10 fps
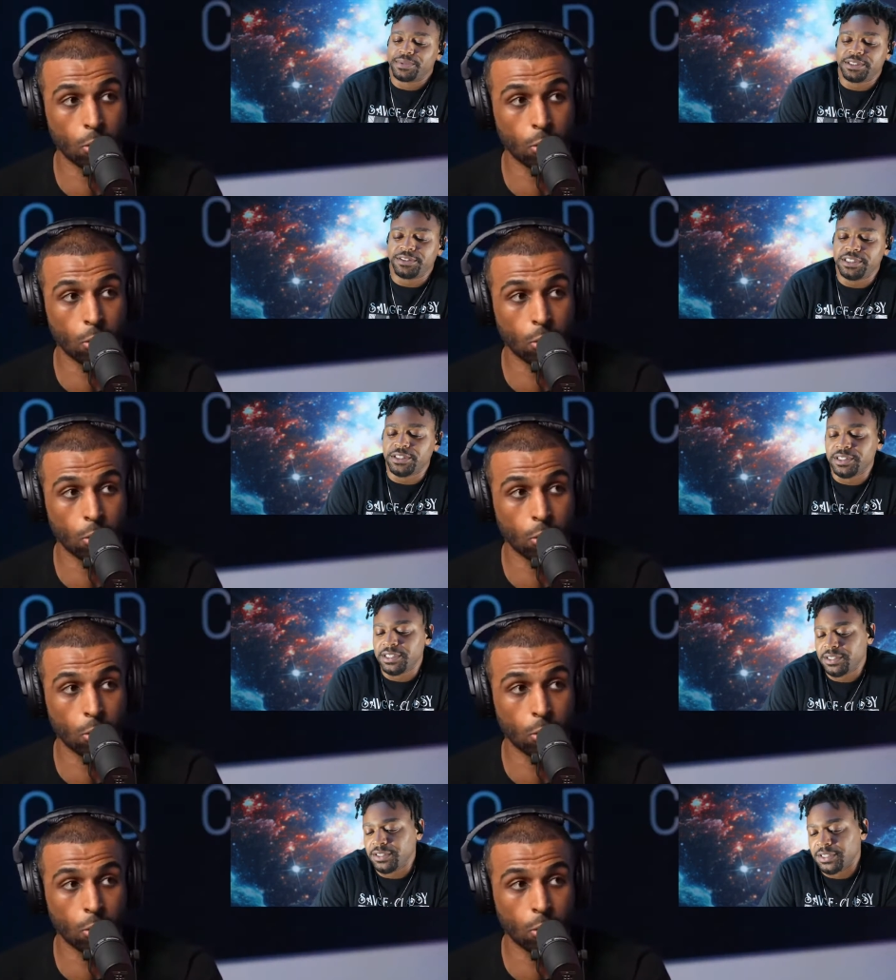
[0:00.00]
Speaker 1: if she's on
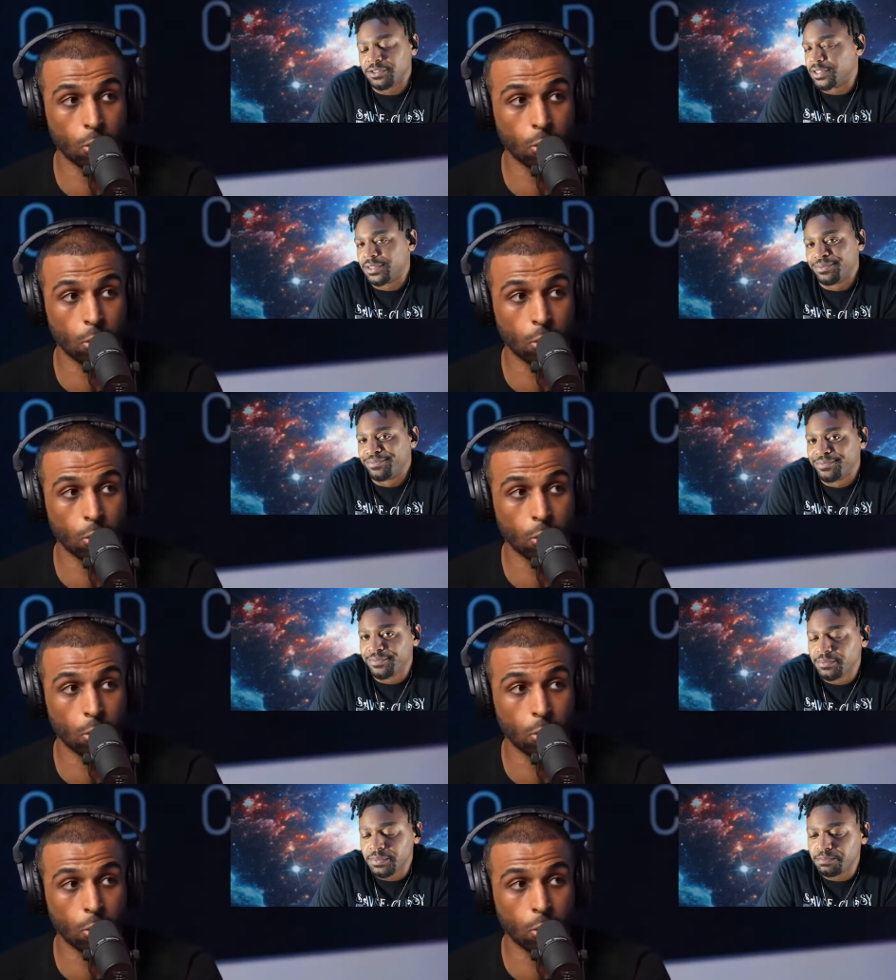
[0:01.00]
there, you know, just
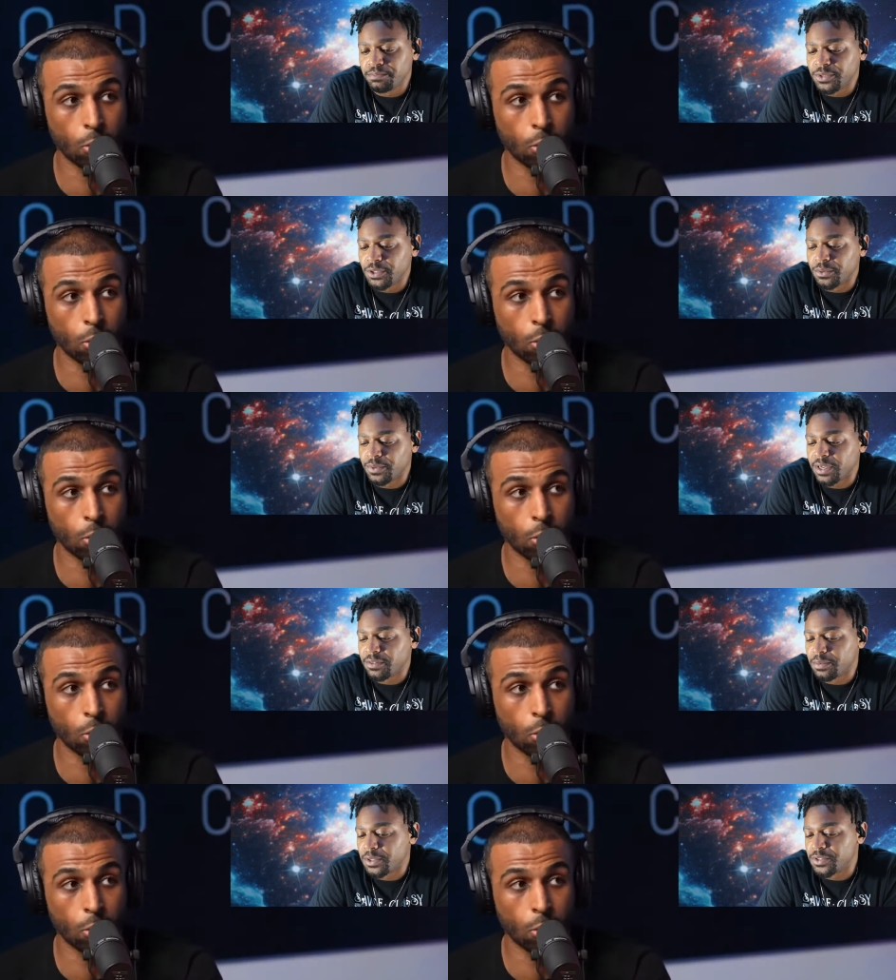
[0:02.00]
doing
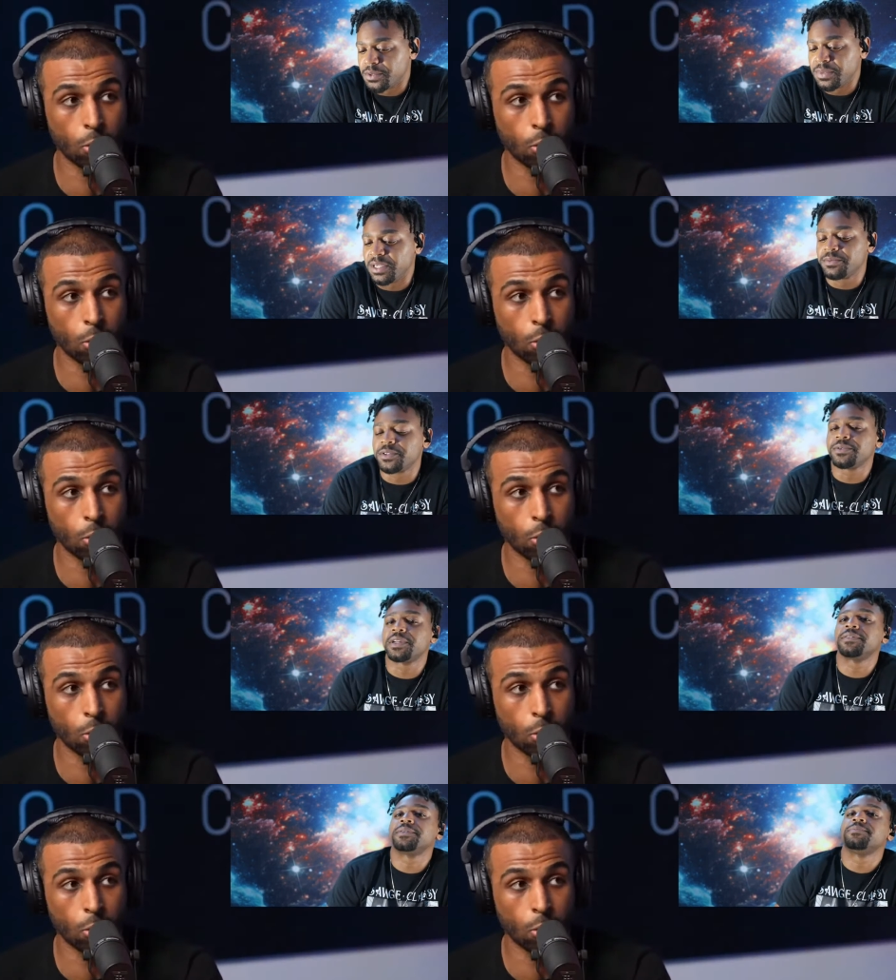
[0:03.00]
whatever, posting memes or
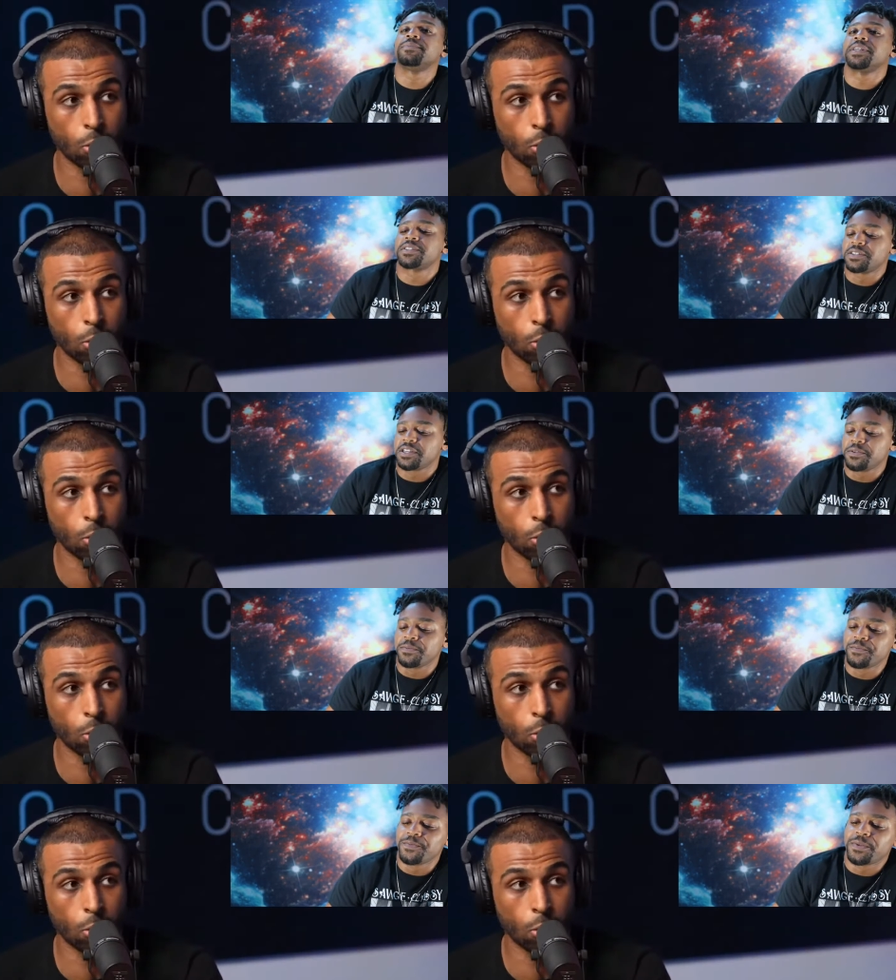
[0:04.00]
whatever. But let's continue.
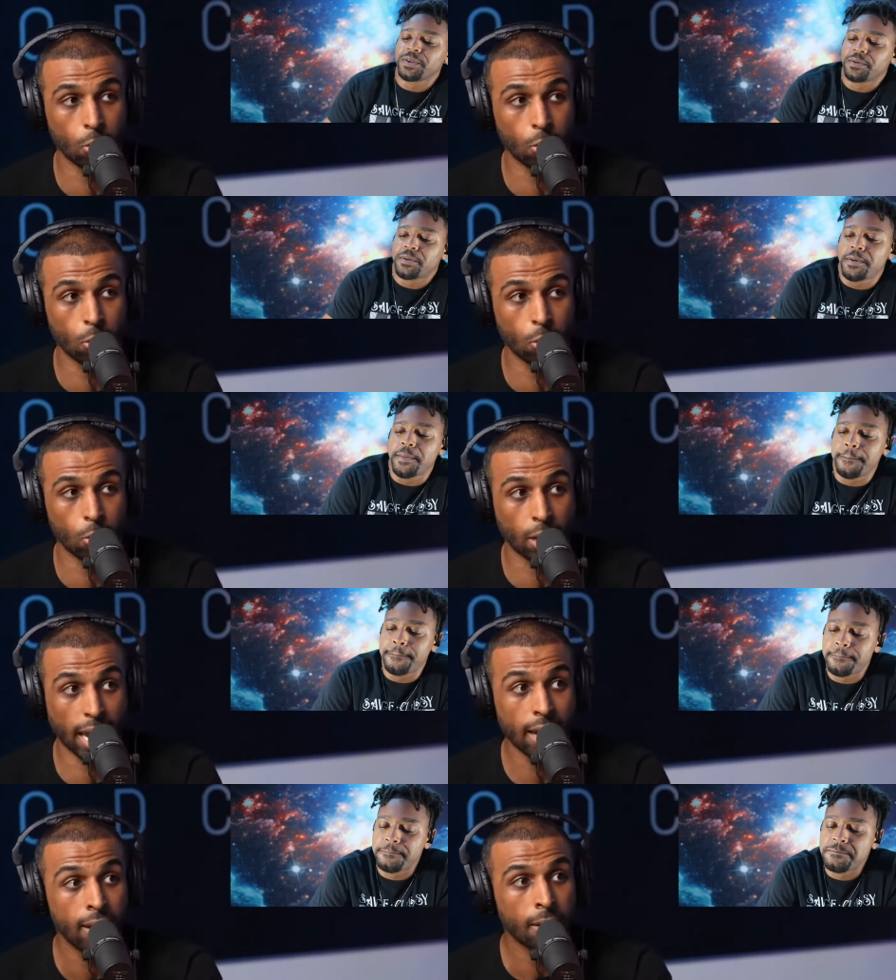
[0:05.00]

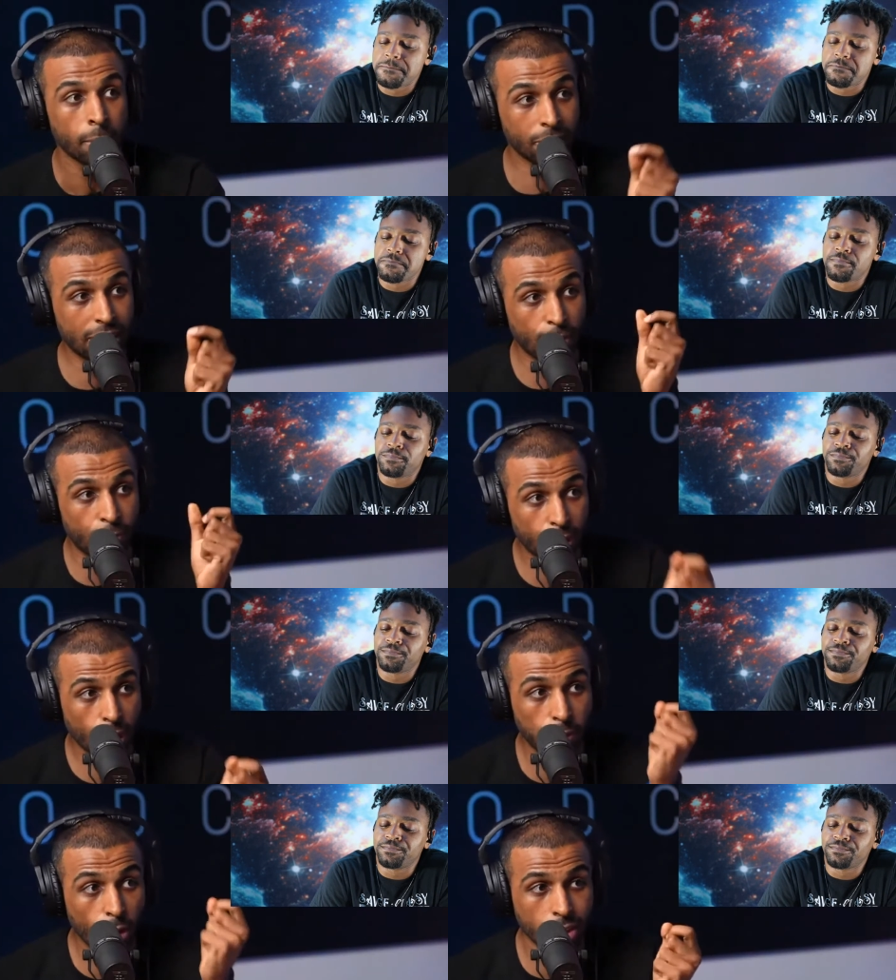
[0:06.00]
Speaker 2: Okay. But that
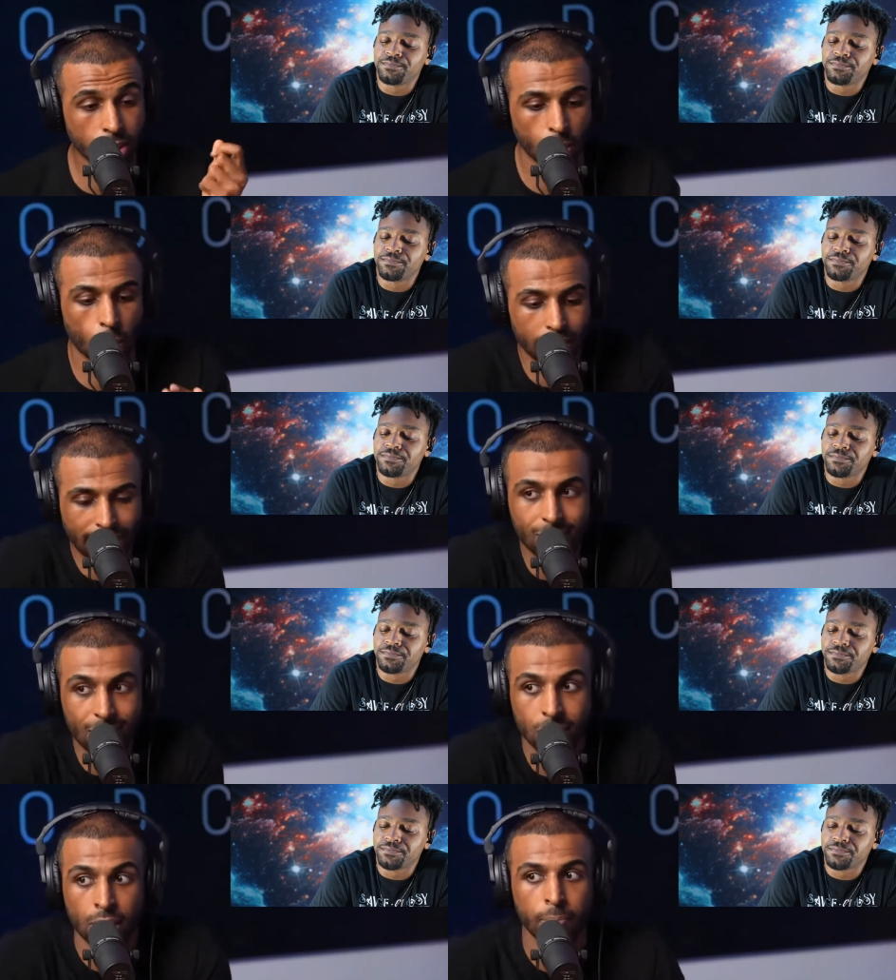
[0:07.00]
fear of loss can only
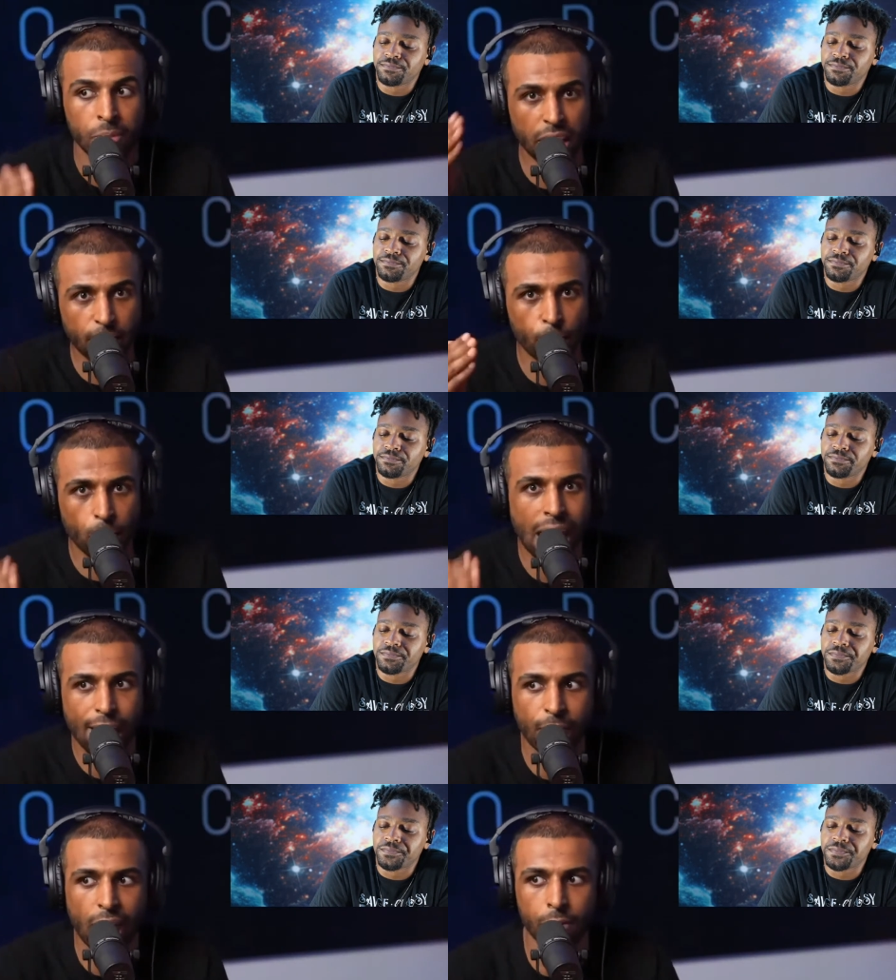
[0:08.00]
exist if you're
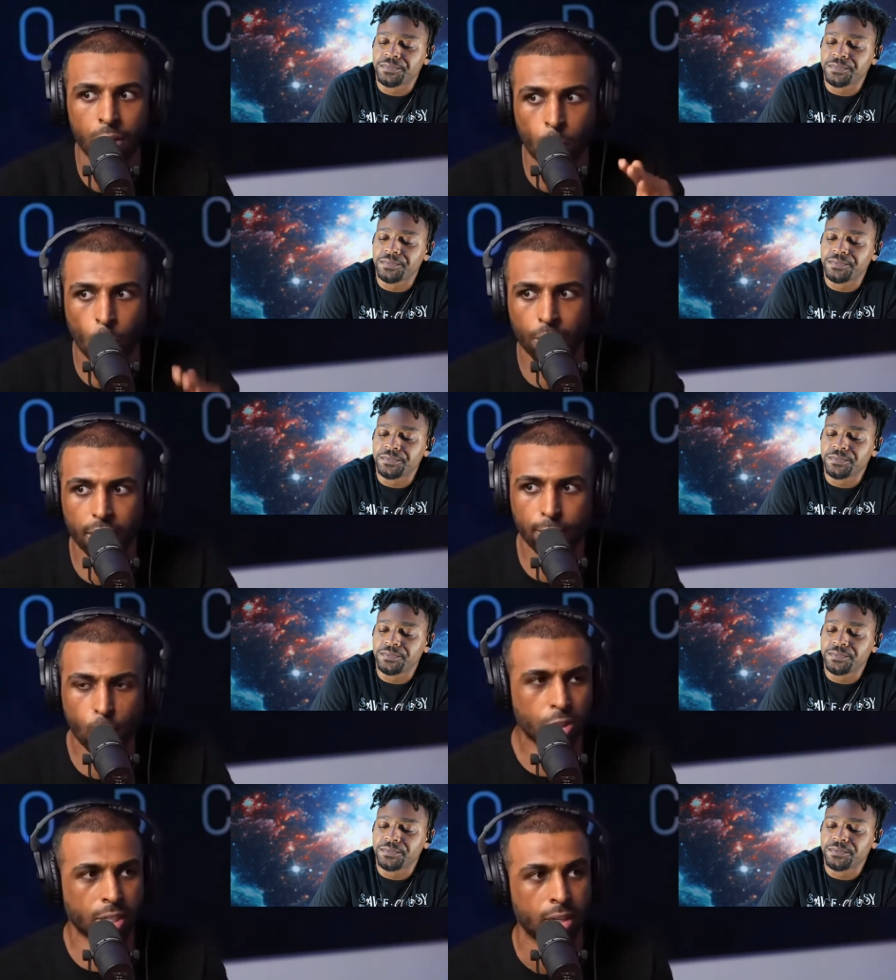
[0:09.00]
high value and worthy of
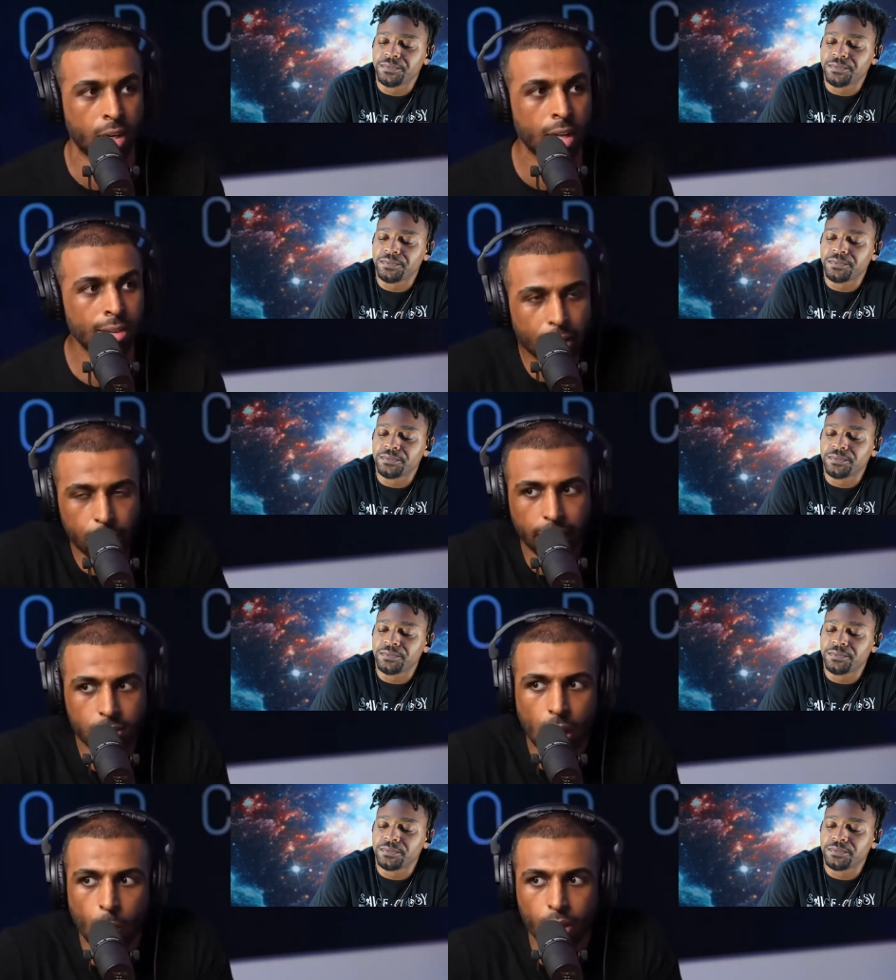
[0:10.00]
losing. A lot of you
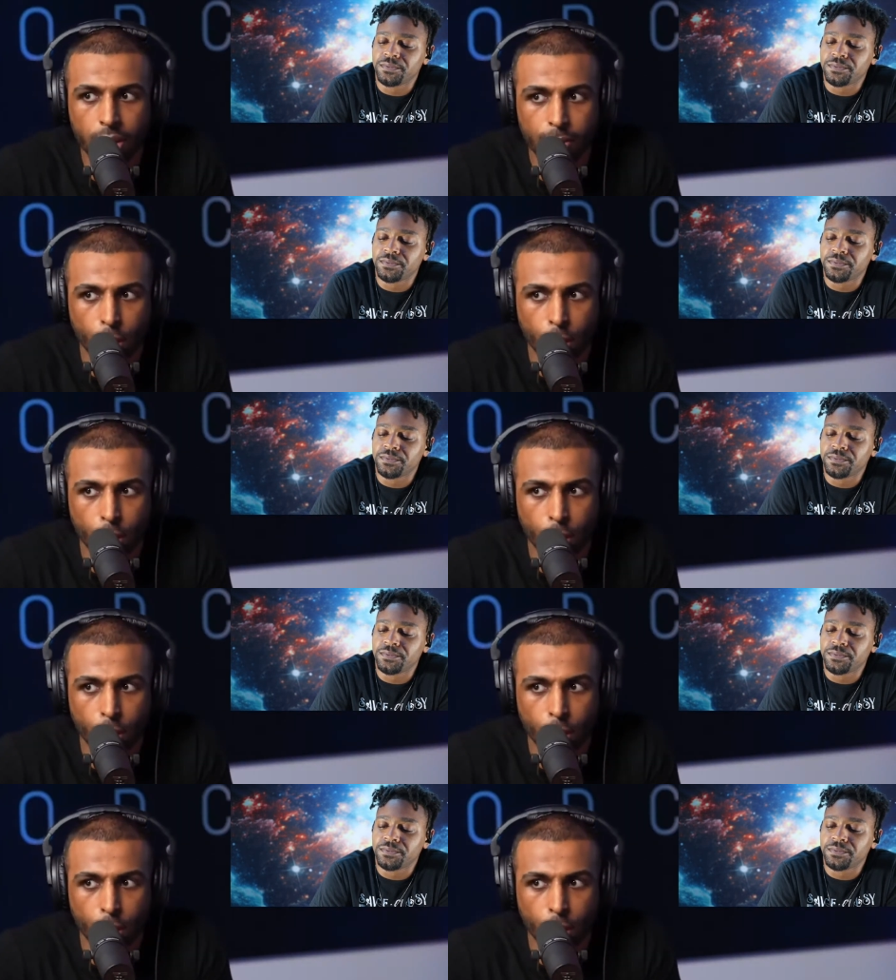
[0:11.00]
niggas aren't worthy of